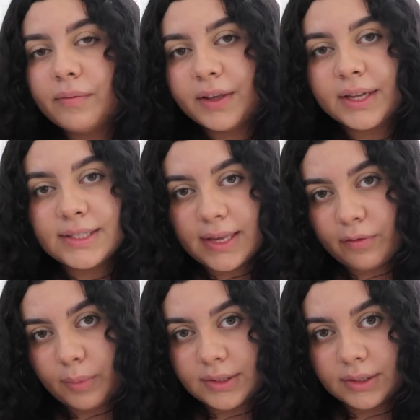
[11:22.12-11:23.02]
went vegan
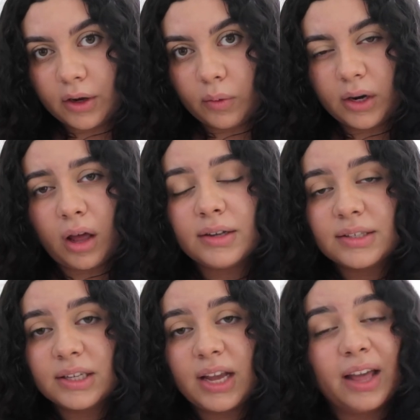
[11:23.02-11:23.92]
7 months ago, and
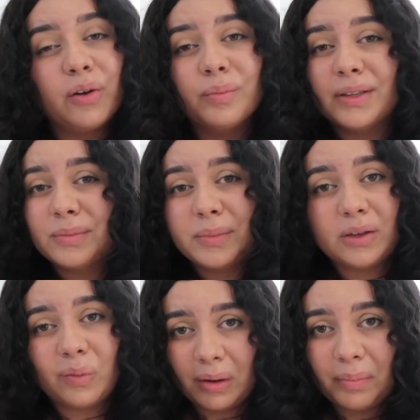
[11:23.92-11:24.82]
honestly, I don't miss
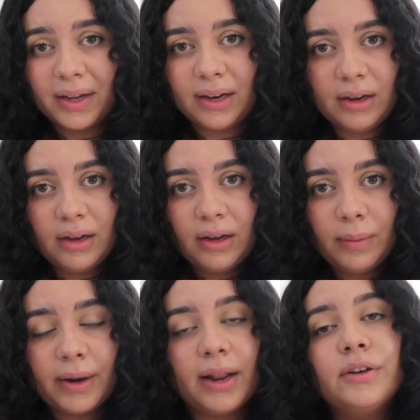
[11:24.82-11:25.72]
meat one bit.
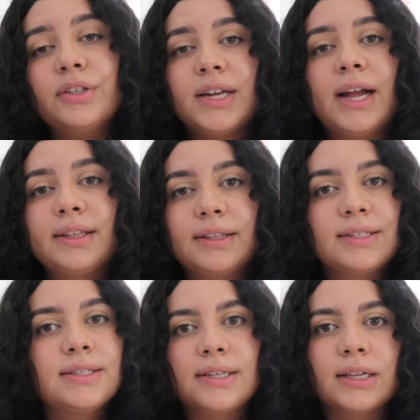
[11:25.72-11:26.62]
But I understand that
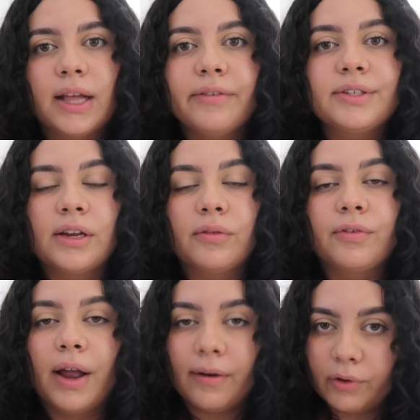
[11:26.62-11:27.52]
this isn't a lifestyle
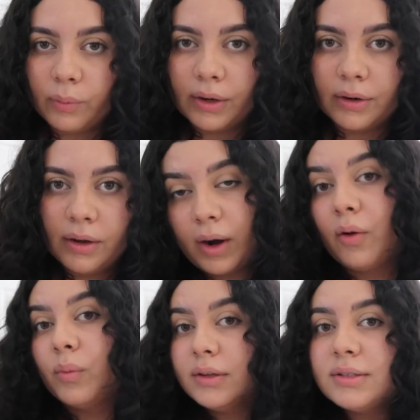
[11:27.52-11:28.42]
for everyone. What
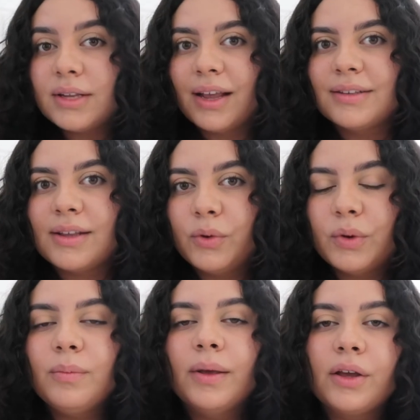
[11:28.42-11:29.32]
I will say is that
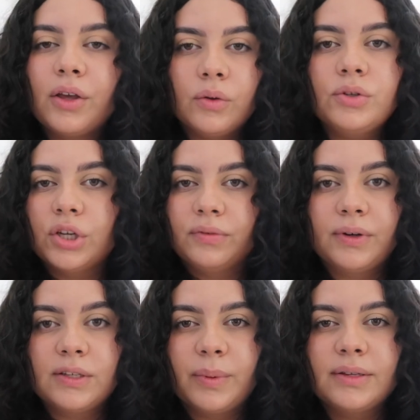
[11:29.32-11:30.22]
you can make a huge
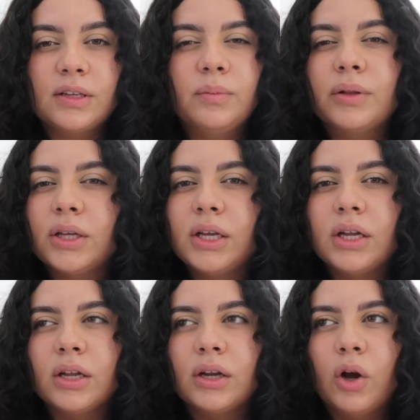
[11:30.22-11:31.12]
difference by
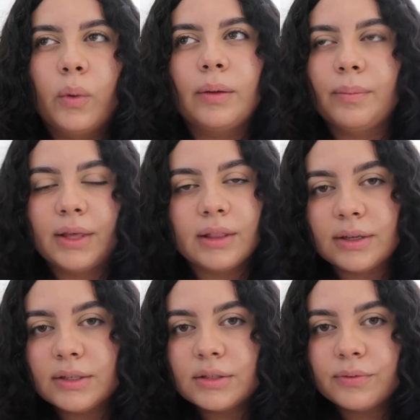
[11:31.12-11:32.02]
simply going
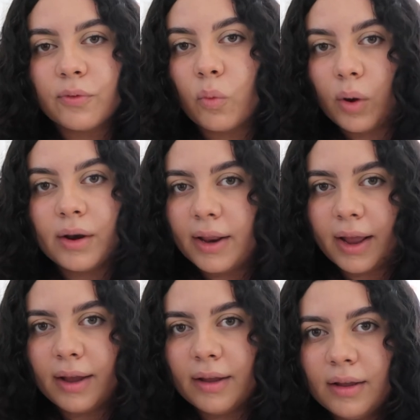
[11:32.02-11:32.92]
meatless for one
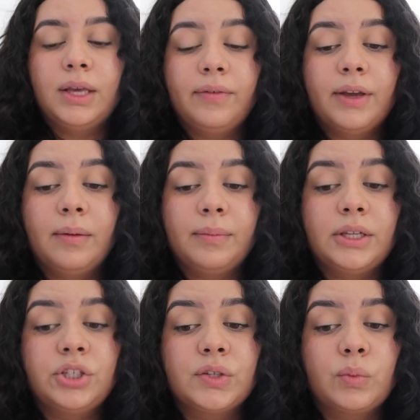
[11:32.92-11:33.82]
day. Giving up
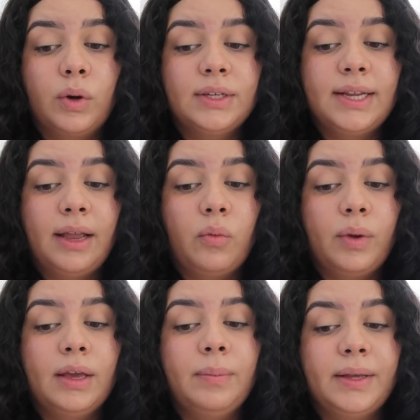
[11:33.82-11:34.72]
meat just one day a
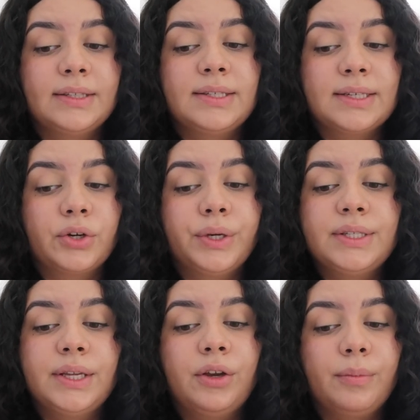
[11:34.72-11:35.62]
week means
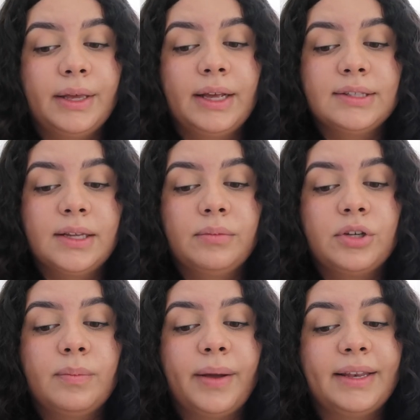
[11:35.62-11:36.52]
decreasing your meat
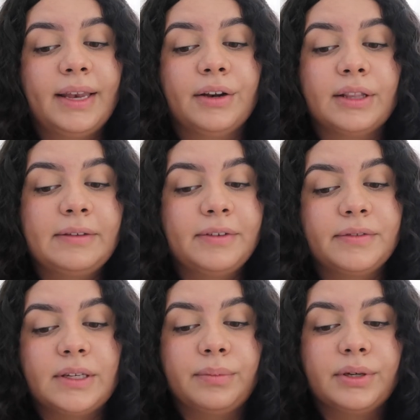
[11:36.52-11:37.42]
consumption by nearly
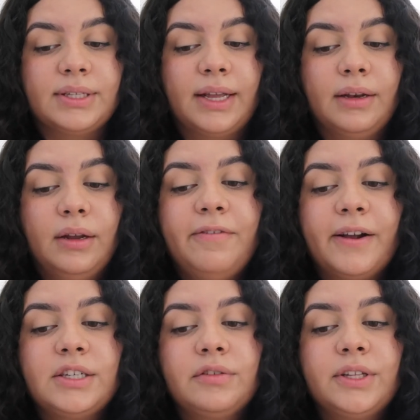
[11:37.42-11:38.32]
15%,
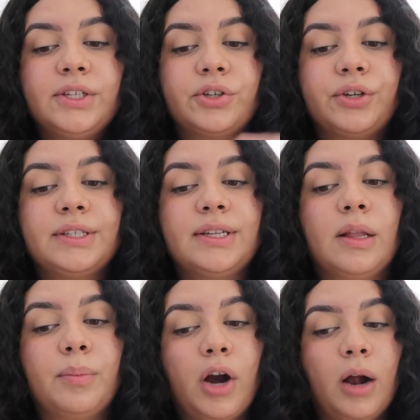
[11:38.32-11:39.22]
effectively
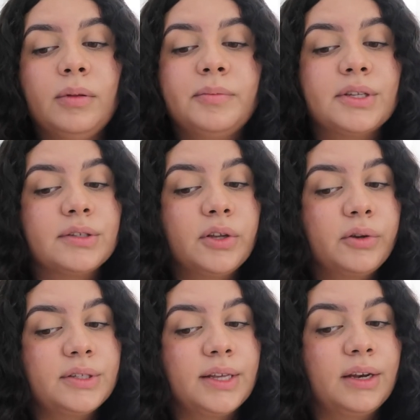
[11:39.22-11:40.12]
decreasing the problems
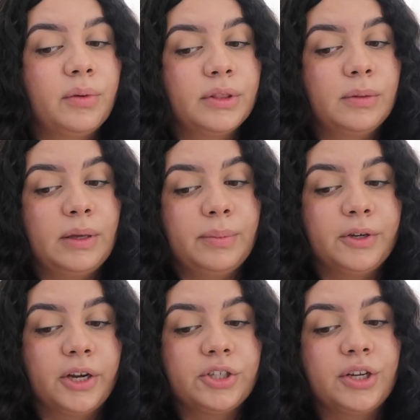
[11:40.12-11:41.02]
associated with the meat
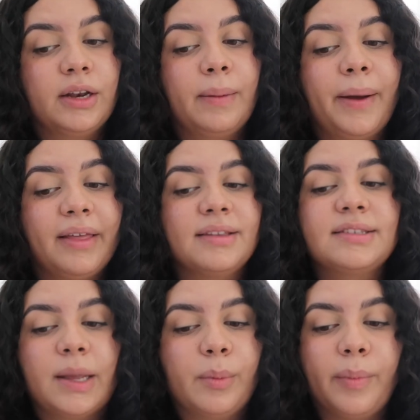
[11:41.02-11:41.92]
production by the
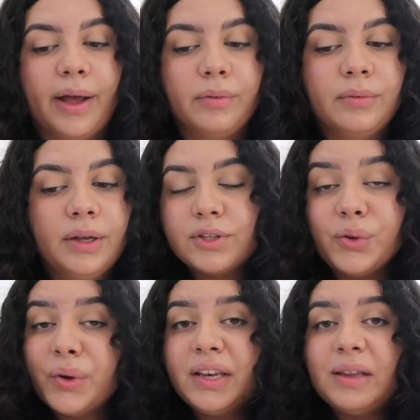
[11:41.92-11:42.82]
same amount. So
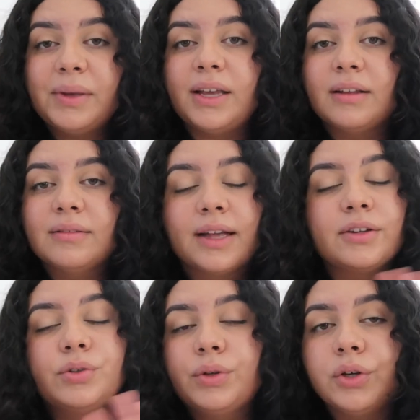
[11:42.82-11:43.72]
you can eat meat,
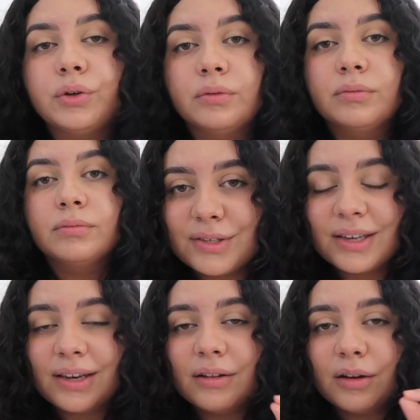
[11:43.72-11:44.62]
like do you.
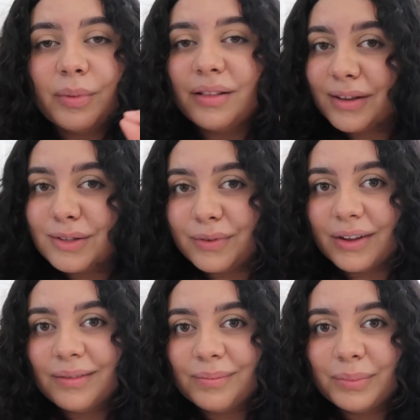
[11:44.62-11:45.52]
Just eat a little bit less of it,